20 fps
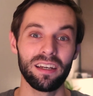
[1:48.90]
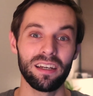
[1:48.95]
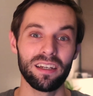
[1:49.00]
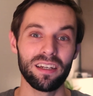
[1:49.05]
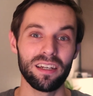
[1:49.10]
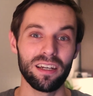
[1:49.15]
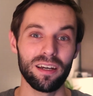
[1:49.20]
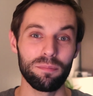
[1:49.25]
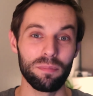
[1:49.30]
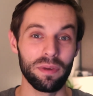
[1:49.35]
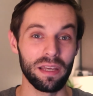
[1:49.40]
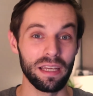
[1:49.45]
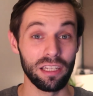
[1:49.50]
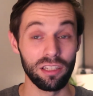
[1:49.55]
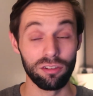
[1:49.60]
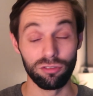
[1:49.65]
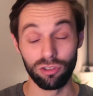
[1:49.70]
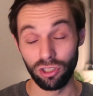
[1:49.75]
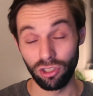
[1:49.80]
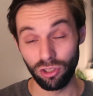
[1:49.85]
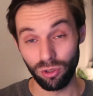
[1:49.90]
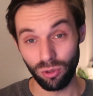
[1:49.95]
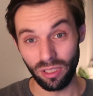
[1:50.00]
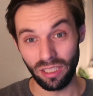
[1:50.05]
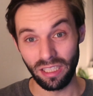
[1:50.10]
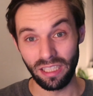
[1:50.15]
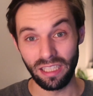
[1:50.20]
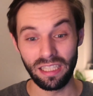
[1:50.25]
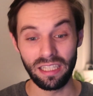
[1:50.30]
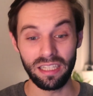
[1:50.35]
and you're in
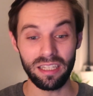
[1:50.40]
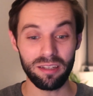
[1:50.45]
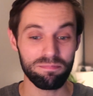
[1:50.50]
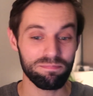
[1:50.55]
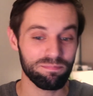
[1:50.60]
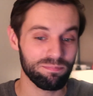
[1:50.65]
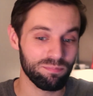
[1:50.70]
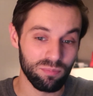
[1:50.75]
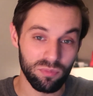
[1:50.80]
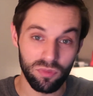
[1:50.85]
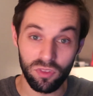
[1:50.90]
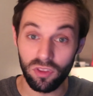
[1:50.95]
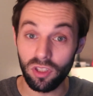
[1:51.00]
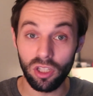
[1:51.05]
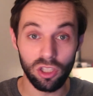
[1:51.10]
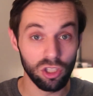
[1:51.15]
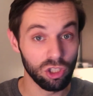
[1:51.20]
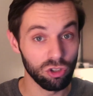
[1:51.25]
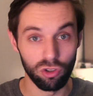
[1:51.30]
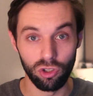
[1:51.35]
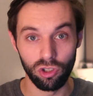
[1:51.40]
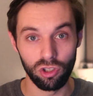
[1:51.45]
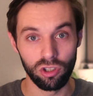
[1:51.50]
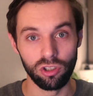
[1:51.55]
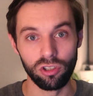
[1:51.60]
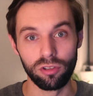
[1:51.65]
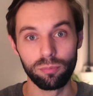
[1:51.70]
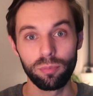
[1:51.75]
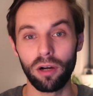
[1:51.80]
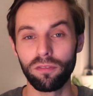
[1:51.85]
uni, you're all
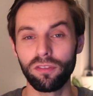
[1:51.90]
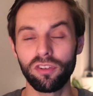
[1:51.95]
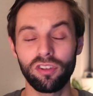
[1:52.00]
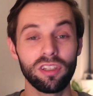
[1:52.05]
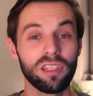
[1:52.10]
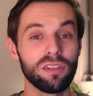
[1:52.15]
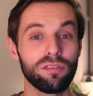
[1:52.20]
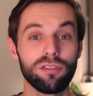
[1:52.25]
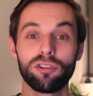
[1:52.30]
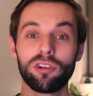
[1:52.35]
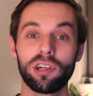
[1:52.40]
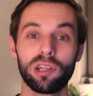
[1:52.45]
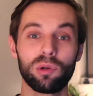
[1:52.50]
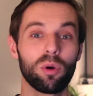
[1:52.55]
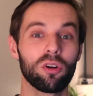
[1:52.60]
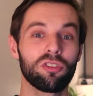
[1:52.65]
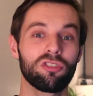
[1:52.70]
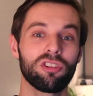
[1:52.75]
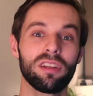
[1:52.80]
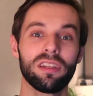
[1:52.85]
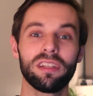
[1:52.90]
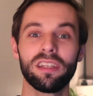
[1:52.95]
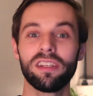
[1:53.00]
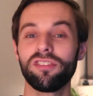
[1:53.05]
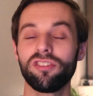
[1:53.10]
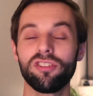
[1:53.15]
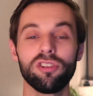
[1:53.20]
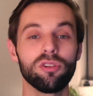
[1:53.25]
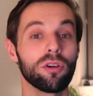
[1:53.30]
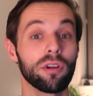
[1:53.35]
good. But obviously, if you're already watching
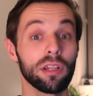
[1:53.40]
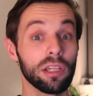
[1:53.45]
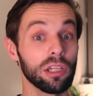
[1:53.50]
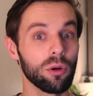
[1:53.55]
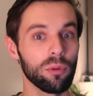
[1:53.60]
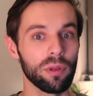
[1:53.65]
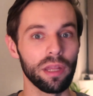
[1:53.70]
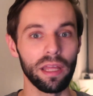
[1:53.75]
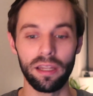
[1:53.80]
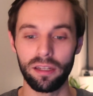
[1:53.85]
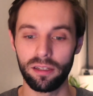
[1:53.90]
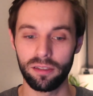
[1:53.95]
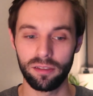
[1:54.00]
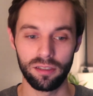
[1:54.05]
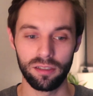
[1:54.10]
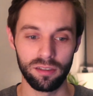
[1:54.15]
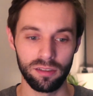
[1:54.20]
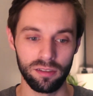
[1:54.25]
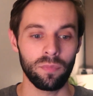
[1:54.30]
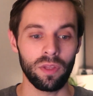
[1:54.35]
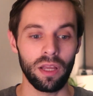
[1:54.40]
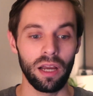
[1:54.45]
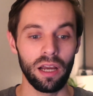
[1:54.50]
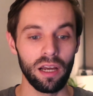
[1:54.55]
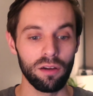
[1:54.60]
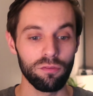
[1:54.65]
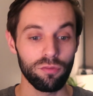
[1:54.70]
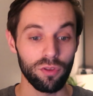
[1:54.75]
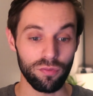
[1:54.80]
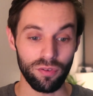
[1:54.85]
this, you already know that.
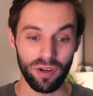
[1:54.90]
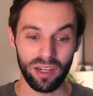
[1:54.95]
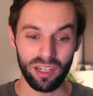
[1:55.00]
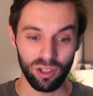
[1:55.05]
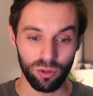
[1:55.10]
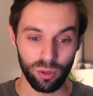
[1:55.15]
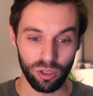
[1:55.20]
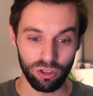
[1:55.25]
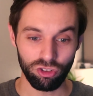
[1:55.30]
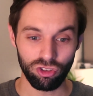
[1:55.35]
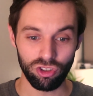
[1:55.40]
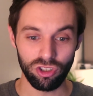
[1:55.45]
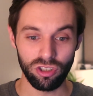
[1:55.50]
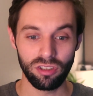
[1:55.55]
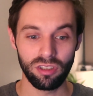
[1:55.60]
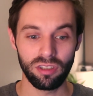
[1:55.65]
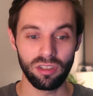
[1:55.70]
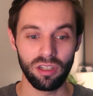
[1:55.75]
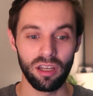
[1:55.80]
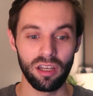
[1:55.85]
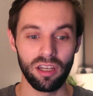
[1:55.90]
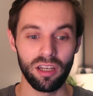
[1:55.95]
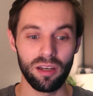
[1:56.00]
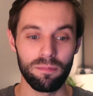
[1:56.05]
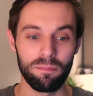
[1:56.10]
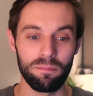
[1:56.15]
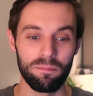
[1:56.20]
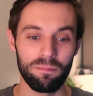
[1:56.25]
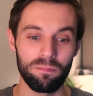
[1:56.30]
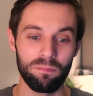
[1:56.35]
For the final question,
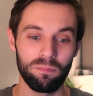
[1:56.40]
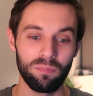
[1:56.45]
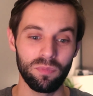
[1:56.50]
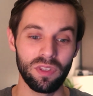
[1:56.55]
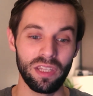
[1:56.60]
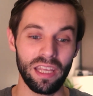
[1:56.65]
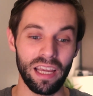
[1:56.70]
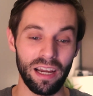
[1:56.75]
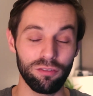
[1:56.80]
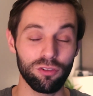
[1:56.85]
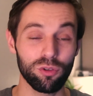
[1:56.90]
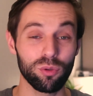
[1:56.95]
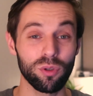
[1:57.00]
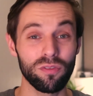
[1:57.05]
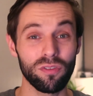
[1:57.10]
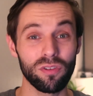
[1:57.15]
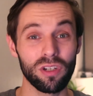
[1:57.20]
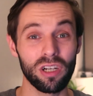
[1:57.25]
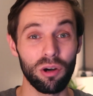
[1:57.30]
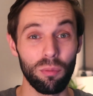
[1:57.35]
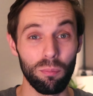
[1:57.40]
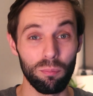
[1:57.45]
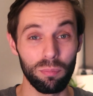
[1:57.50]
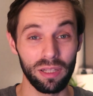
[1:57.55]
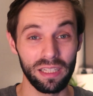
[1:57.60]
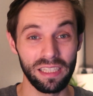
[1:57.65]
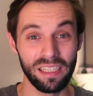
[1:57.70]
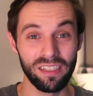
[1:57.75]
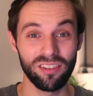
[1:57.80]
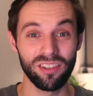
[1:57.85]
you have to have
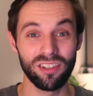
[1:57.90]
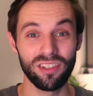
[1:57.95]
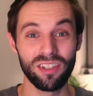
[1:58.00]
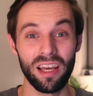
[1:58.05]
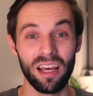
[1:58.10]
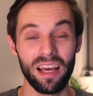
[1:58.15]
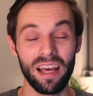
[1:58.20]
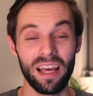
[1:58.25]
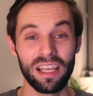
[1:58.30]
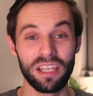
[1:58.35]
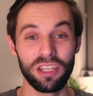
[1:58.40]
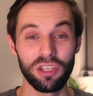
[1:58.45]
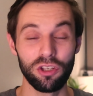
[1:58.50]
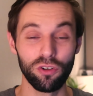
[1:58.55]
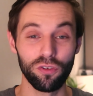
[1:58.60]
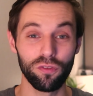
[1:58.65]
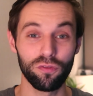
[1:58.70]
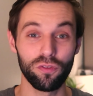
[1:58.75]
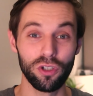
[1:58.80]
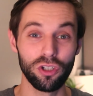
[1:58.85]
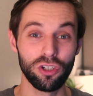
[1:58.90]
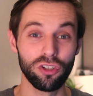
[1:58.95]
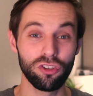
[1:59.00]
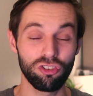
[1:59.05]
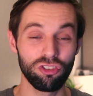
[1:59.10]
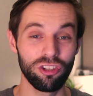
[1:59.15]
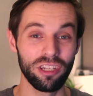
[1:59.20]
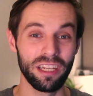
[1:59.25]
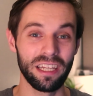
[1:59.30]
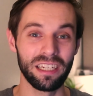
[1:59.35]
completed your
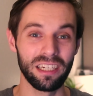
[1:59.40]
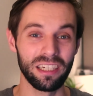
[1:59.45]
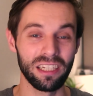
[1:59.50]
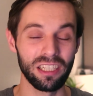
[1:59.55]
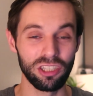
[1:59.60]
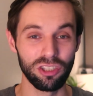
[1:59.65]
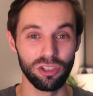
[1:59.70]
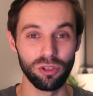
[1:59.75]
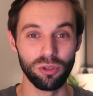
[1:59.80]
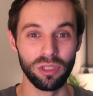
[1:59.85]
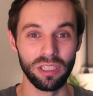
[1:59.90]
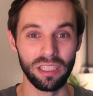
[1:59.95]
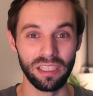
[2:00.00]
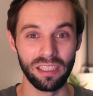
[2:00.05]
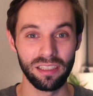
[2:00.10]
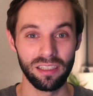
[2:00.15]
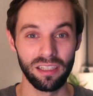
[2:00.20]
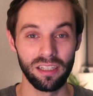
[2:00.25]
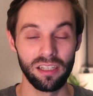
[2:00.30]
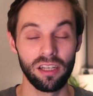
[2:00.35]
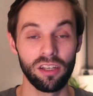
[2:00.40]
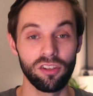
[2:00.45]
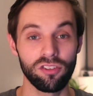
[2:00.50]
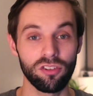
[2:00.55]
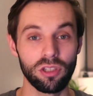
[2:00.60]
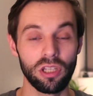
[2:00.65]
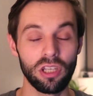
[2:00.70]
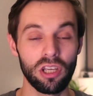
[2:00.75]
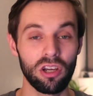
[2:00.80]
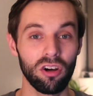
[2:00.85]
first year at uni.
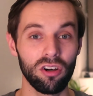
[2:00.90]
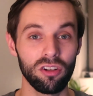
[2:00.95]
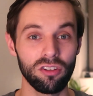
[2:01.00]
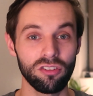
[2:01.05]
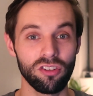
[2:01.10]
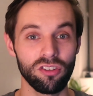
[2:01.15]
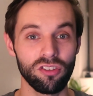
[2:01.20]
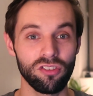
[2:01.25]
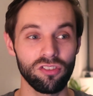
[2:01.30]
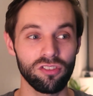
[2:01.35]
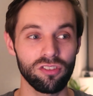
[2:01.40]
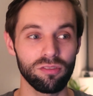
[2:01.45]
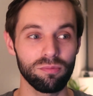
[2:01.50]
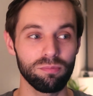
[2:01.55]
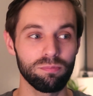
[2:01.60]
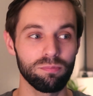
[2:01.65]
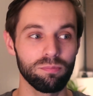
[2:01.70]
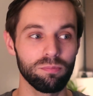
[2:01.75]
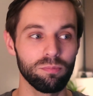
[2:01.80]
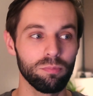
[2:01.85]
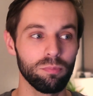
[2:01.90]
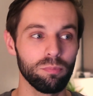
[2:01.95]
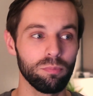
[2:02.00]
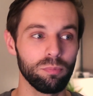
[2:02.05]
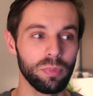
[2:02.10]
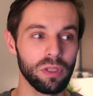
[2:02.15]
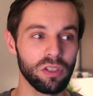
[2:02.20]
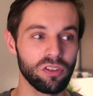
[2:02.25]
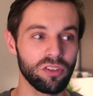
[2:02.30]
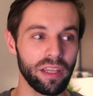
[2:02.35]
So you can't just
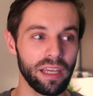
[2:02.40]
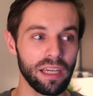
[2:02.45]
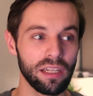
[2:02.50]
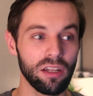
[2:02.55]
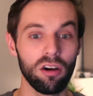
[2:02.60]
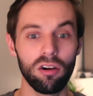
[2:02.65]
be saying,